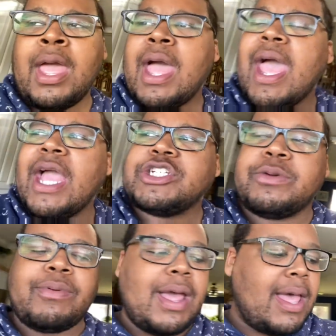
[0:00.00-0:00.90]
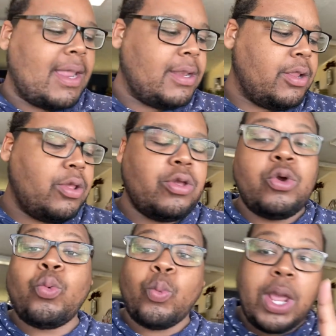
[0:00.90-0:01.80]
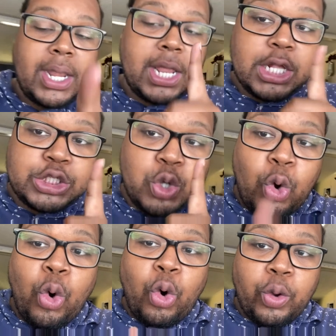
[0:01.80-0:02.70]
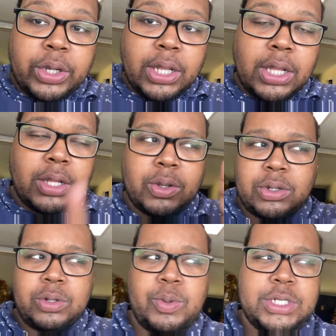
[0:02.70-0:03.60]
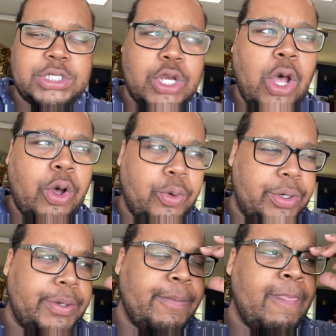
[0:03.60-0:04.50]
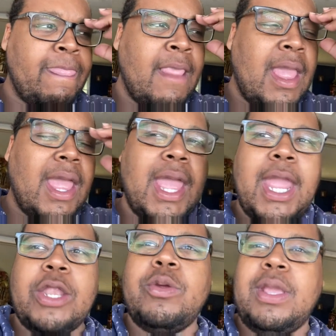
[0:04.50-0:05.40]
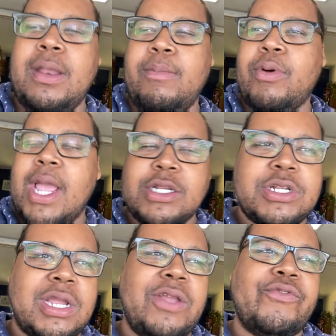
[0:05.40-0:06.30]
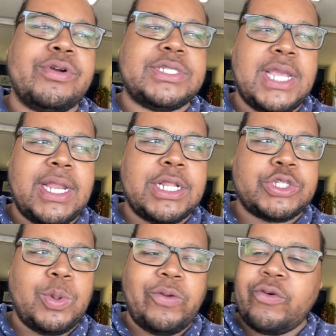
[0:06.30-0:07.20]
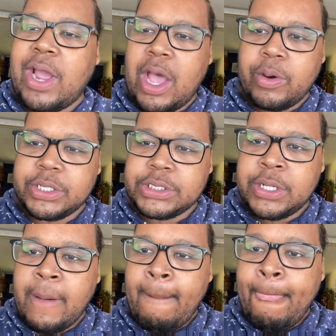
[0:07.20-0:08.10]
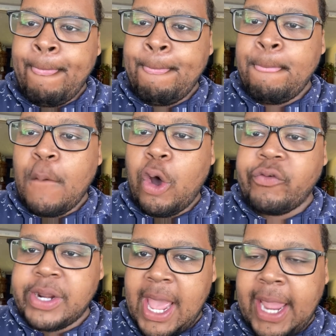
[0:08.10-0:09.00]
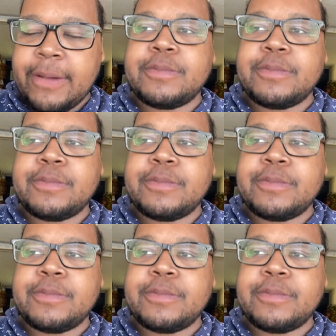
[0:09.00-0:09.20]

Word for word: Add your brine when it is cold, when it's cold. And you can brine your turkey for 10 to 24 hours overnight.